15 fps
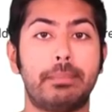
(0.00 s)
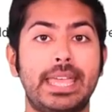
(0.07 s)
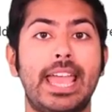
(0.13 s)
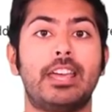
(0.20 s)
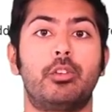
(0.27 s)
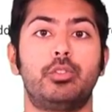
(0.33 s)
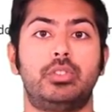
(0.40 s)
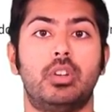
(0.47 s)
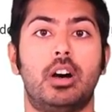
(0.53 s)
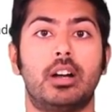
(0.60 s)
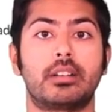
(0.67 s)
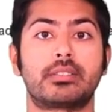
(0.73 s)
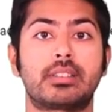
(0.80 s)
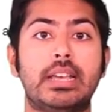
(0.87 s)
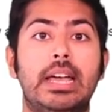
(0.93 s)
piano
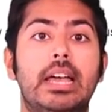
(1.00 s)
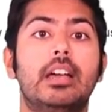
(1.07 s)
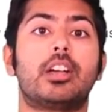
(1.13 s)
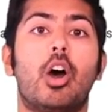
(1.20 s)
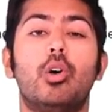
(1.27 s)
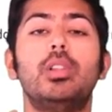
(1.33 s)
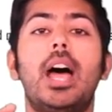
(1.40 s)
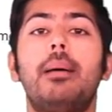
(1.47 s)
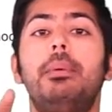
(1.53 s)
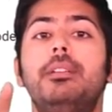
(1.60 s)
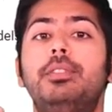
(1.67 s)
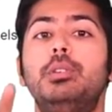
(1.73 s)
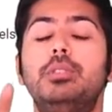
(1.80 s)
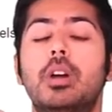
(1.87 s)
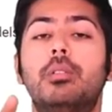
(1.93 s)
songs. Colab,
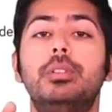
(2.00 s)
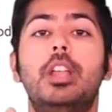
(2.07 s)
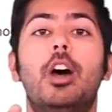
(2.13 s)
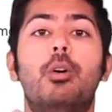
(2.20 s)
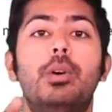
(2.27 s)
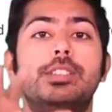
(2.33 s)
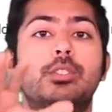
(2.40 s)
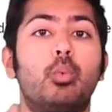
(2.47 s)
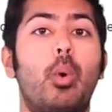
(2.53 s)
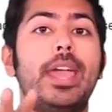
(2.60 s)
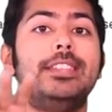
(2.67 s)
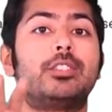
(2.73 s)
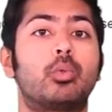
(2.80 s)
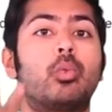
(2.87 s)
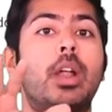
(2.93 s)
if you don't know, is a
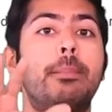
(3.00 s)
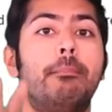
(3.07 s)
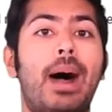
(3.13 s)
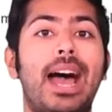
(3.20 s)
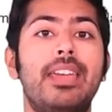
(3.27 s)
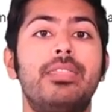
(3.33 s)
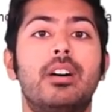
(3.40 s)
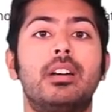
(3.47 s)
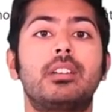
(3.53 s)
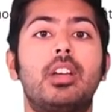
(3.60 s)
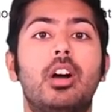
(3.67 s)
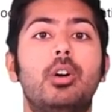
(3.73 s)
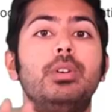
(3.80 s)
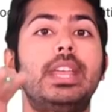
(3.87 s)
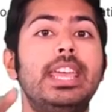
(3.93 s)
way to run Python
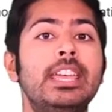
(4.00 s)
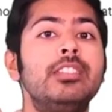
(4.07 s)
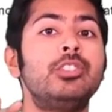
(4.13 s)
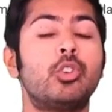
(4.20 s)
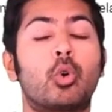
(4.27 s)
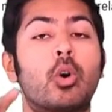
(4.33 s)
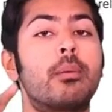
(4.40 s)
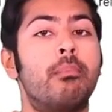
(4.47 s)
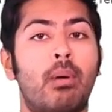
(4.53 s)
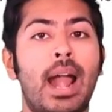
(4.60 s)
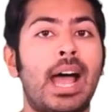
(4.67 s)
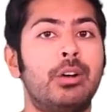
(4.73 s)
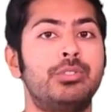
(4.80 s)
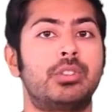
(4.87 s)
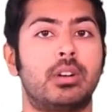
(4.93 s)
code in your
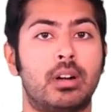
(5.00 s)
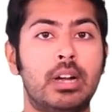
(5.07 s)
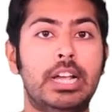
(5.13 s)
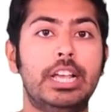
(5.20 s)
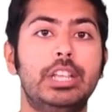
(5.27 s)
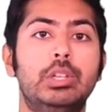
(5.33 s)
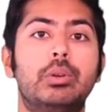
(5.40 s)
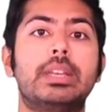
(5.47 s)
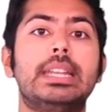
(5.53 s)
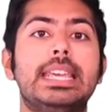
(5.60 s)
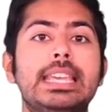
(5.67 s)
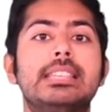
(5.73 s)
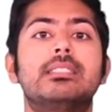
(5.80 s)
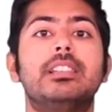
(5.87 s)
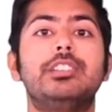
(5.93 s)
browser. You can
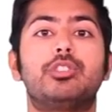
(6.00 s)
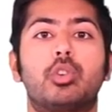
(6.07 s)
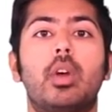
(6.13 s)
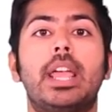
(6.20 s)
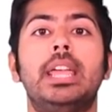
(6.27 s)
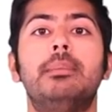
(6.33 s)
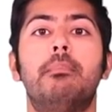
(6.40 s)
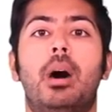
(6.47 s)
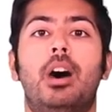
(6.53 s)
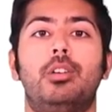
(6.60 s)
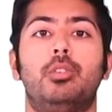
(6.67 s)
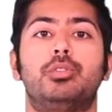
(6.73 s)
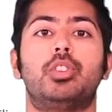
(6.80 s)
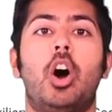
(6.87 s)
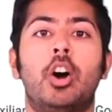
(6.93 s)
easily train
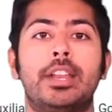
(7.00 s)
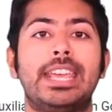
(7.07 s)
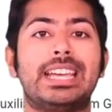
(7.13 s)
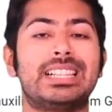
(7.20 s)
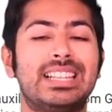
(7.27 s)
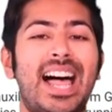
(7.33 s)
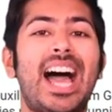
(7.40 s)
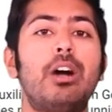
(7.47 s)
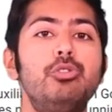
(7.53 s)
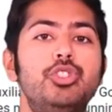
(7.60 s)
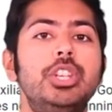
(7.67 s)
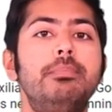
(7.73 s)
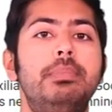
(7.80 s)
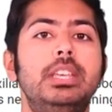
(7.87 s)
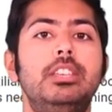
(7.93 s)
models on a cloud
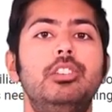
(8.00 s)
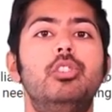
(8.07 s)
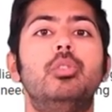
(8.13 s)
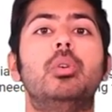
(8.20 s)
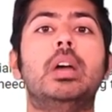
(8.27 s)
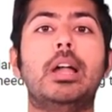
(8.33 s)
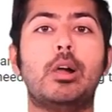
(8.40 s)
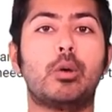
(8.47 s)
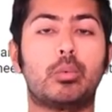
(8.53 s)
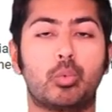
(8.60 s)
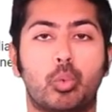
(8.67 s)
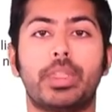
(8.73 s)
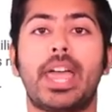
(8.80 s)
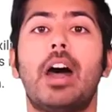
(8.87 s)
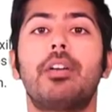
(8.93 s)
GPU
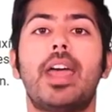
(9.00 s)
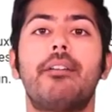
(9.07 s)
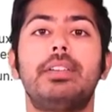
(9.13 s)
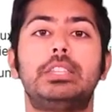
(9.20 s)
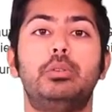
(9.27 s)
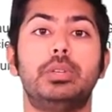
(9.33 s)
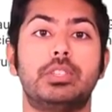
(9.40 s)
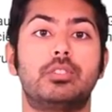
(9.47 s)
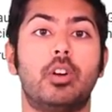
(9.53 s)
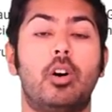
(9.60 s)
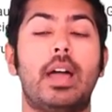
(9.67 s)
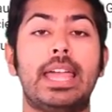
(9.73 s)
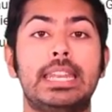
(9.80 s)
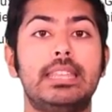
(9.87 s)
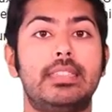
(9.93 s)
without having to
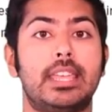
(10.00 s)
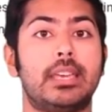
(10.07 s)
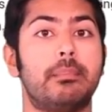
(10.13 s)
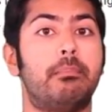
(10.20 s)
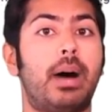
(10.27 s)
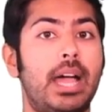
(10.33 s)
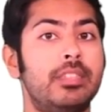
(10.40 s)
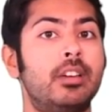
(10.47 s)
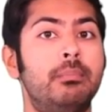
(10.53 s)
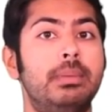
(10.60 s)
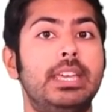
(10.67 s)
install anything. Python